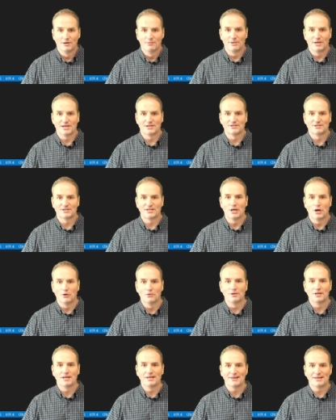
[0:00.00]
because the
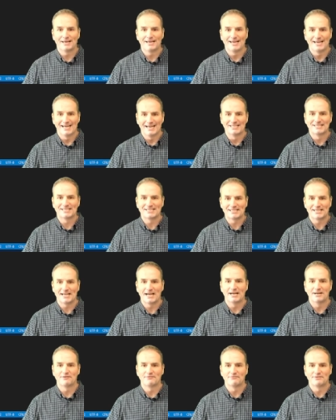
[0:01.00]
only thing
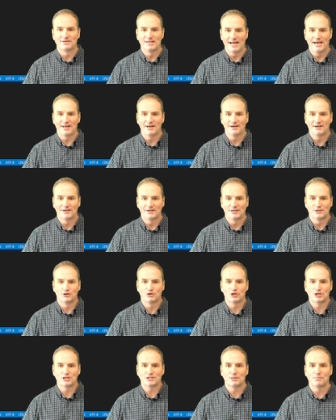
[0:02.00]
inside of data
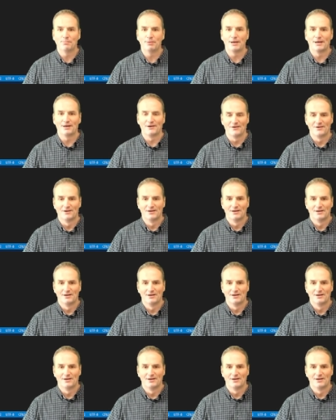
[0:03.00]
is just a pin,